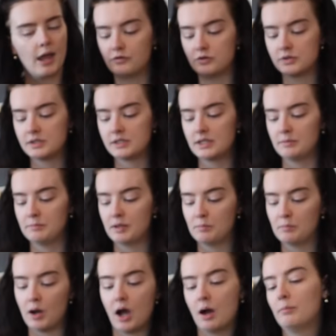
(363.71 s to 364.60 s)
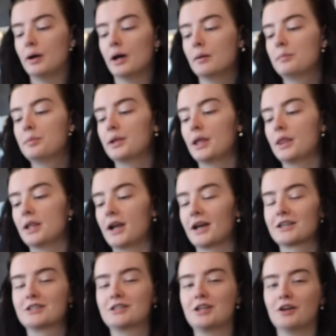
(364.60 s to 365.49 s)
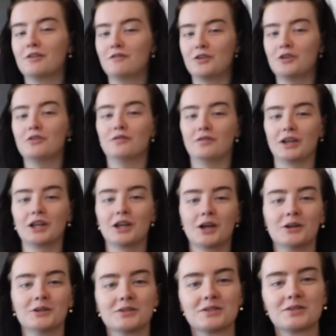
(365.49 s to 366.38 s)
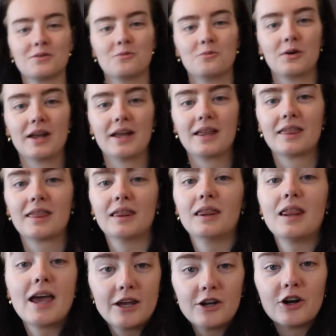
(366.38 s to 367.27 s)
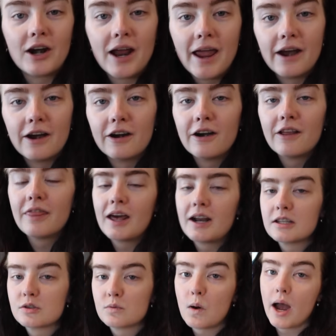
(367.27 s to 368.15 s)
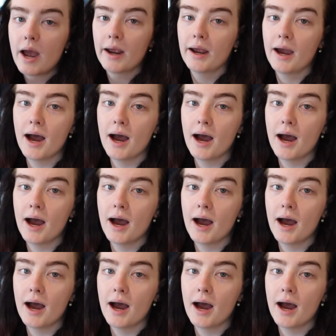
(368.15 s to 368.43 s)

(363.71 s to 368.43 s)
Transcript: If you see me pop up in the next few videos with lighter hair, that is why.